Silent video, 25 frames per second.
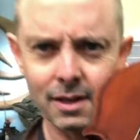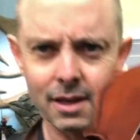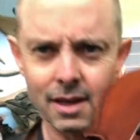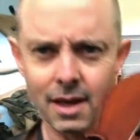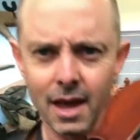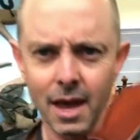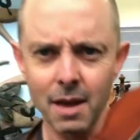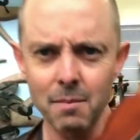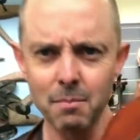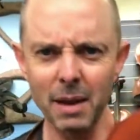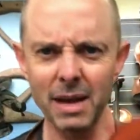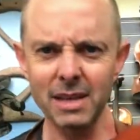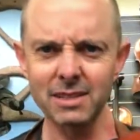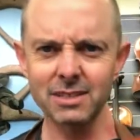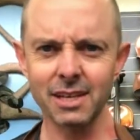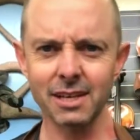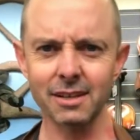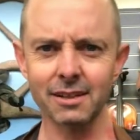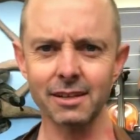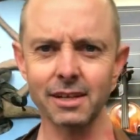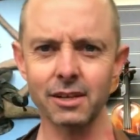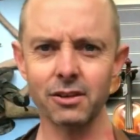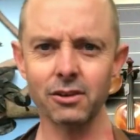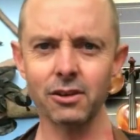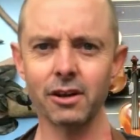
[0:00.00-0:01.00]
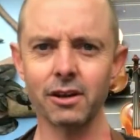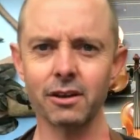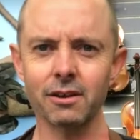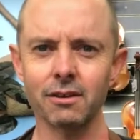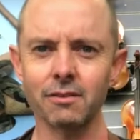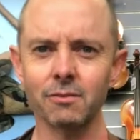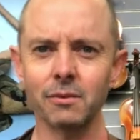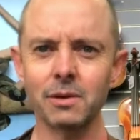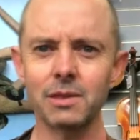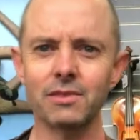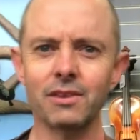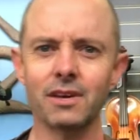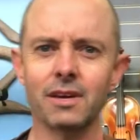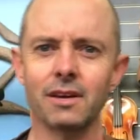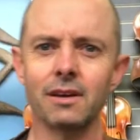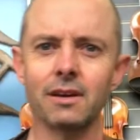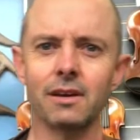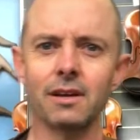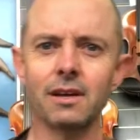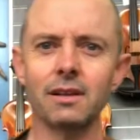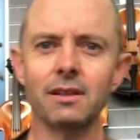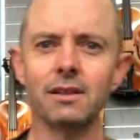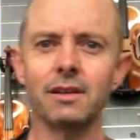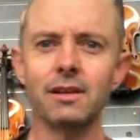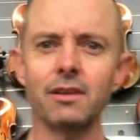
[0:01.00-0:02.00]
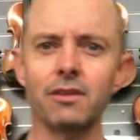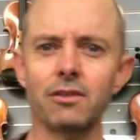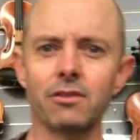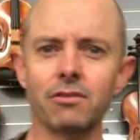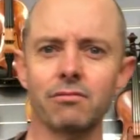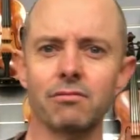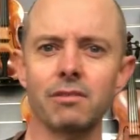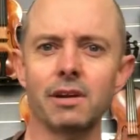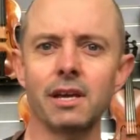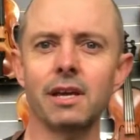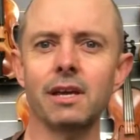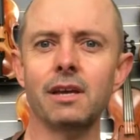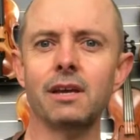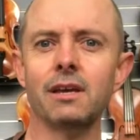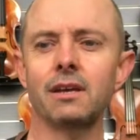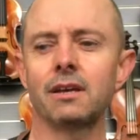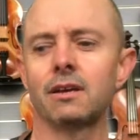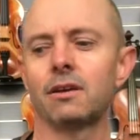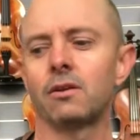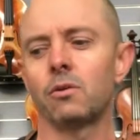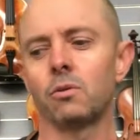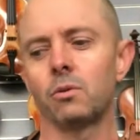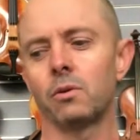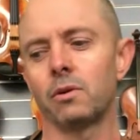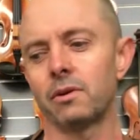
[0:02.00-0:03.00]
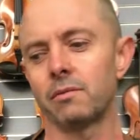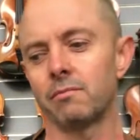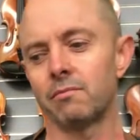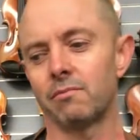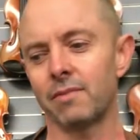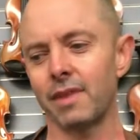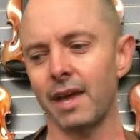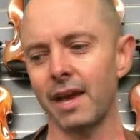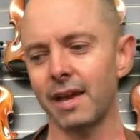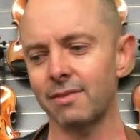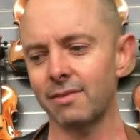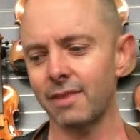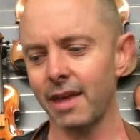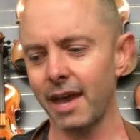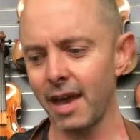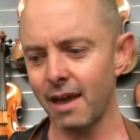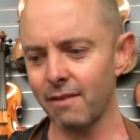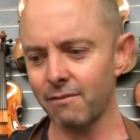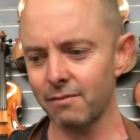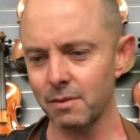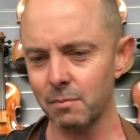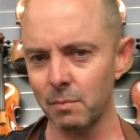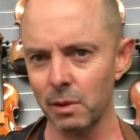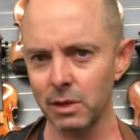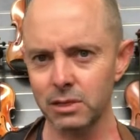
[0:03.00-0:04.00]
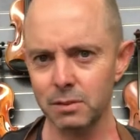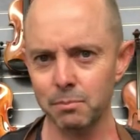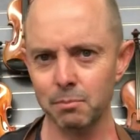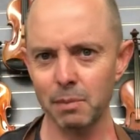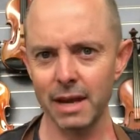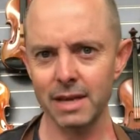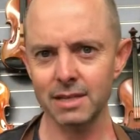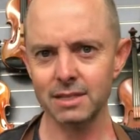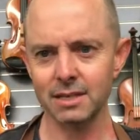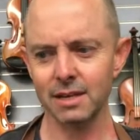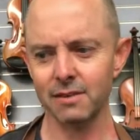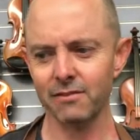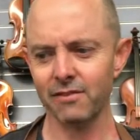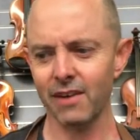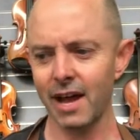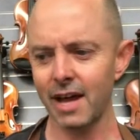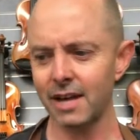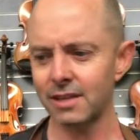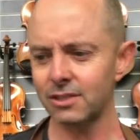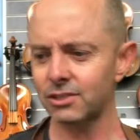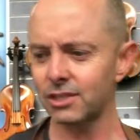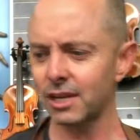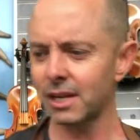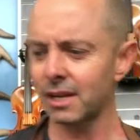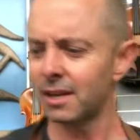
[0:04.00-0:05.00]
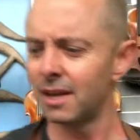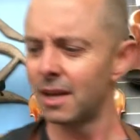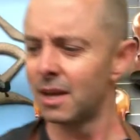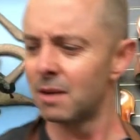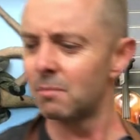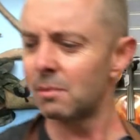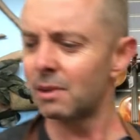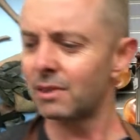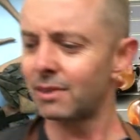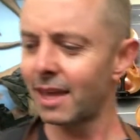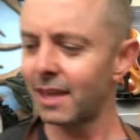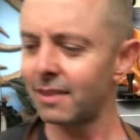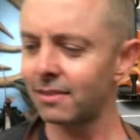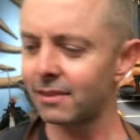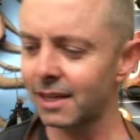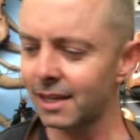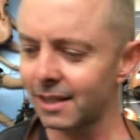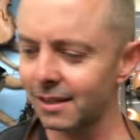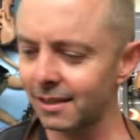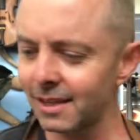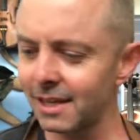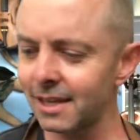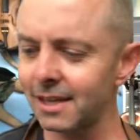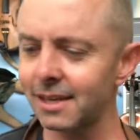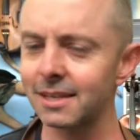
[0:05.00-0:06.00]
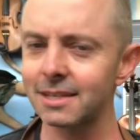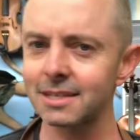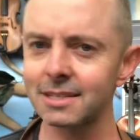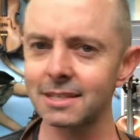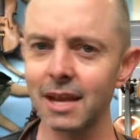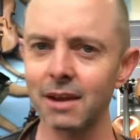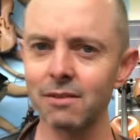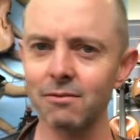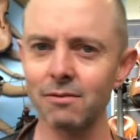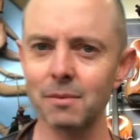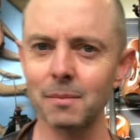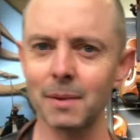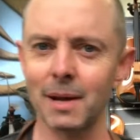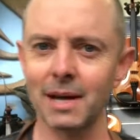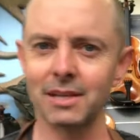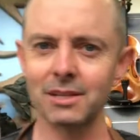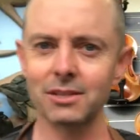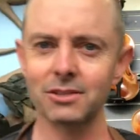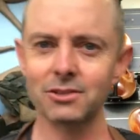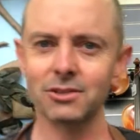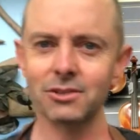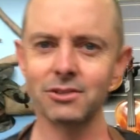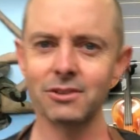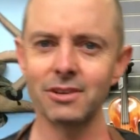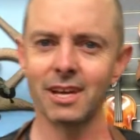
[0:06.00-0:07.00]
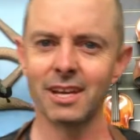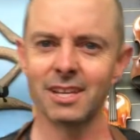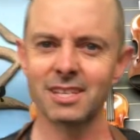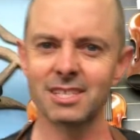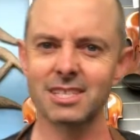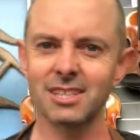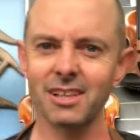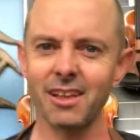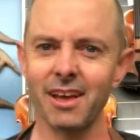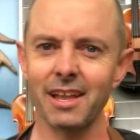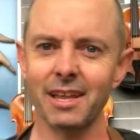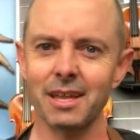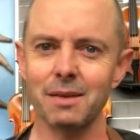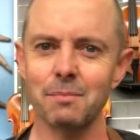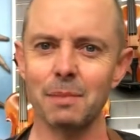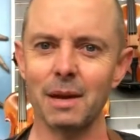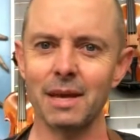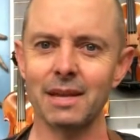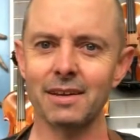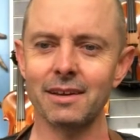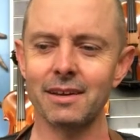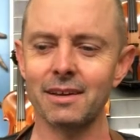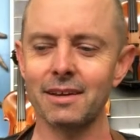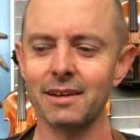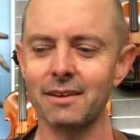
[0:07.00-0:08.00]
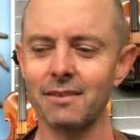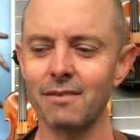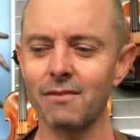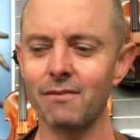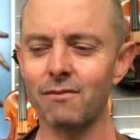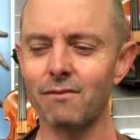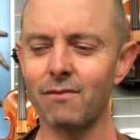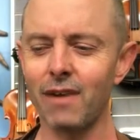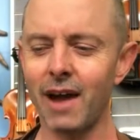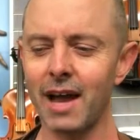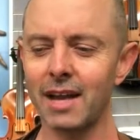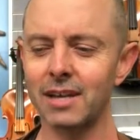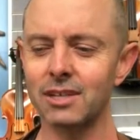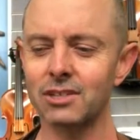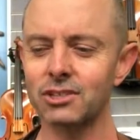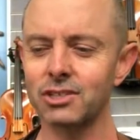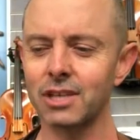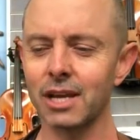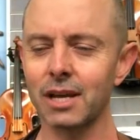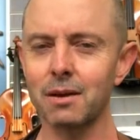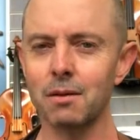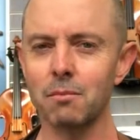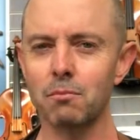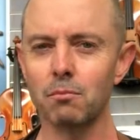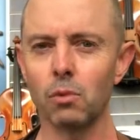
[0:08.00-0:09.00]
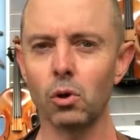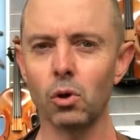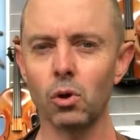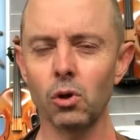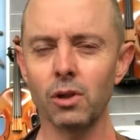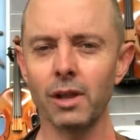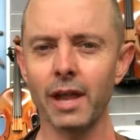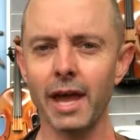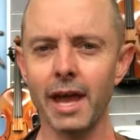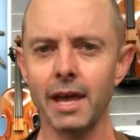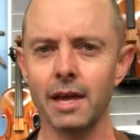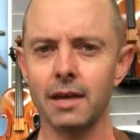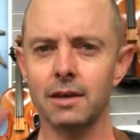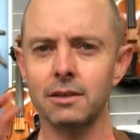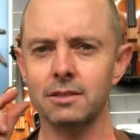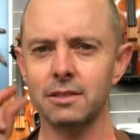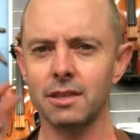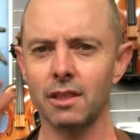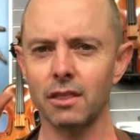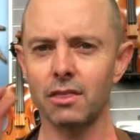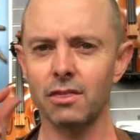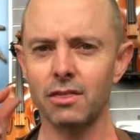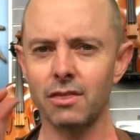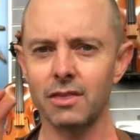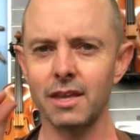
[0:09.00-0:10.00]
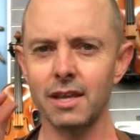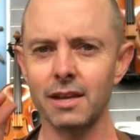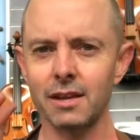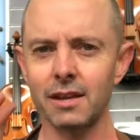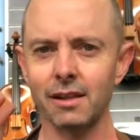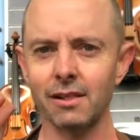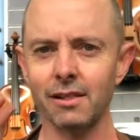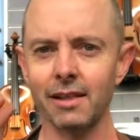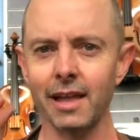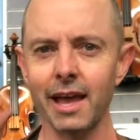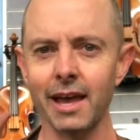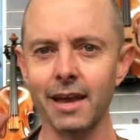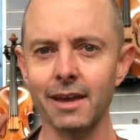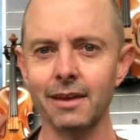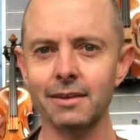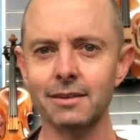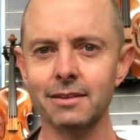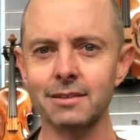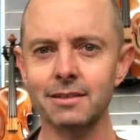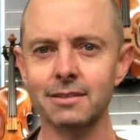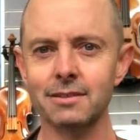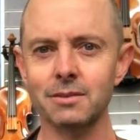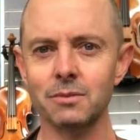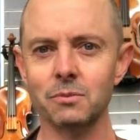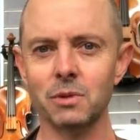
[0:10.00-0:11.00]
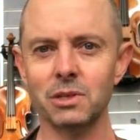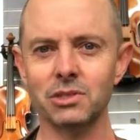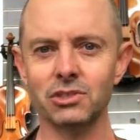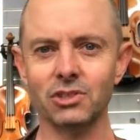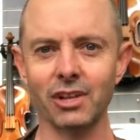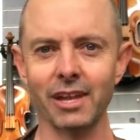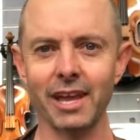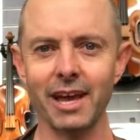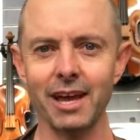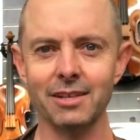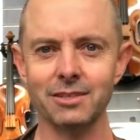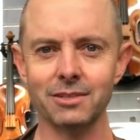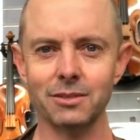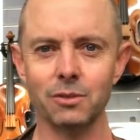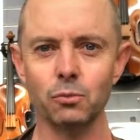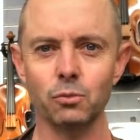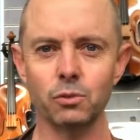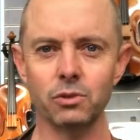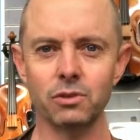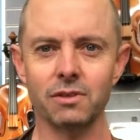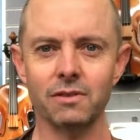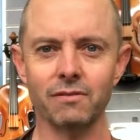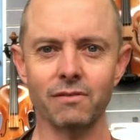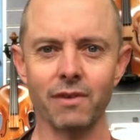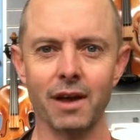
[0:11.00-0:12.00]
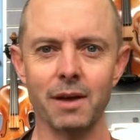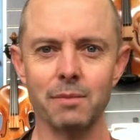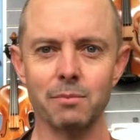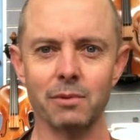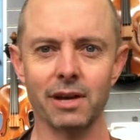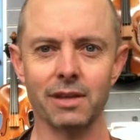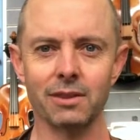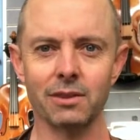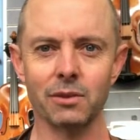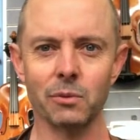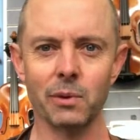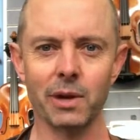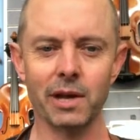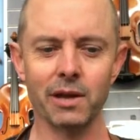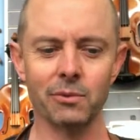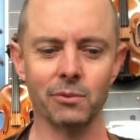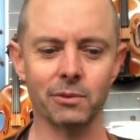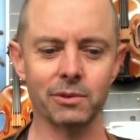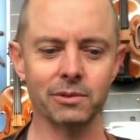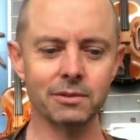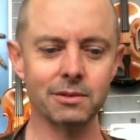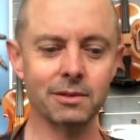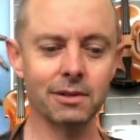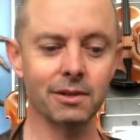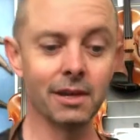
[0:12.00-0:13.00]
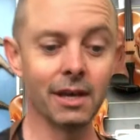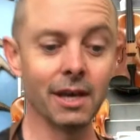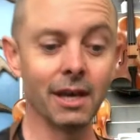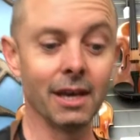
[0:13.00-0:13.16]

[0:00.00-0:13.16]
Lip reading: And basically, you know, with the Gliga 3, or they have the most basic varnishing, but then the Gliga St Romani 2, slightly better varnishing, more layers and thinner layers, which allows the wood to vibrate the way it wants to.